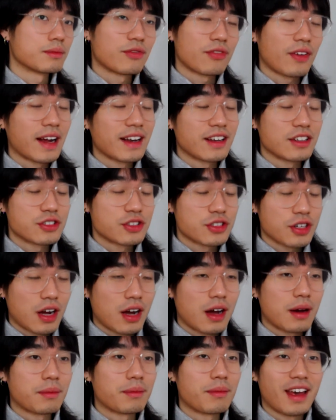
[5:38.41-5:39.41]
find a
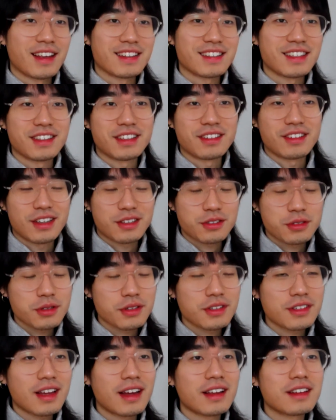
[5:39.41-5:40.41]
job as an industrial
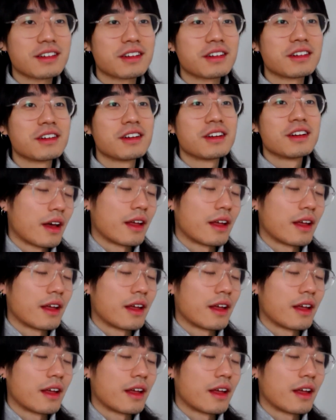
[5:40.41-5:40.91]
designer,